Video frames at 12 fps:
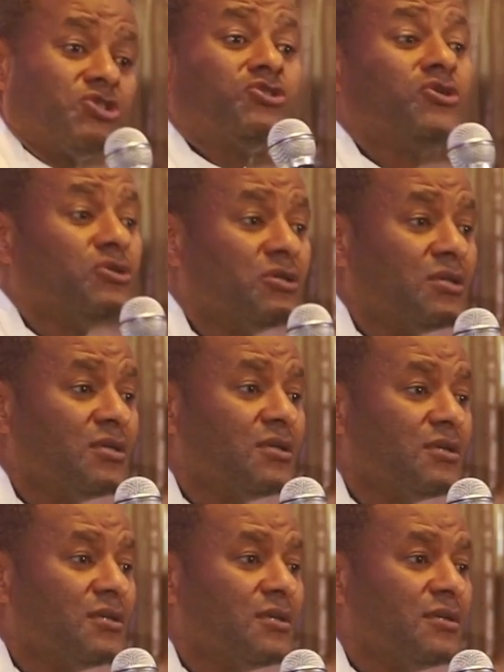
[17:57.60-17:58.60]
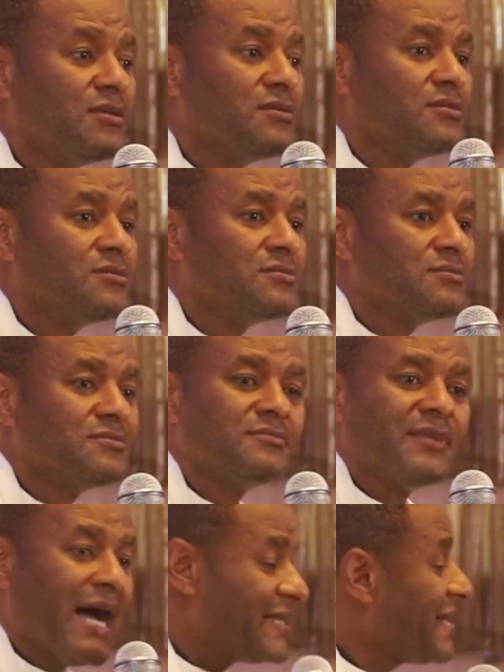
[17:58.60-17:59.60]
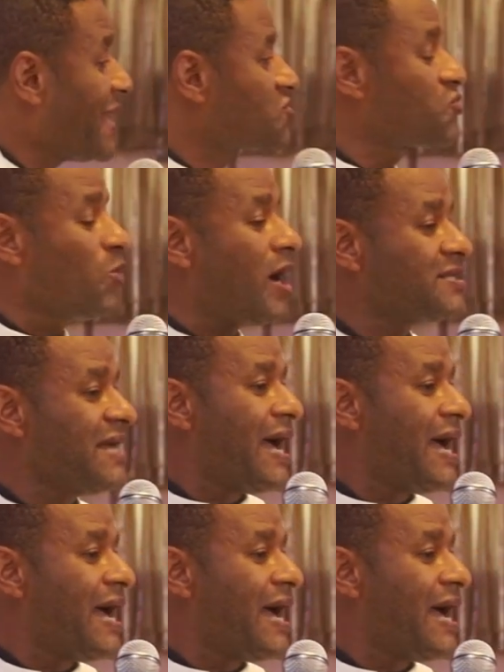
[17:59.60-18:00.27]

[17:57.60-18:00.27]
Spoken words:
should do. And that's what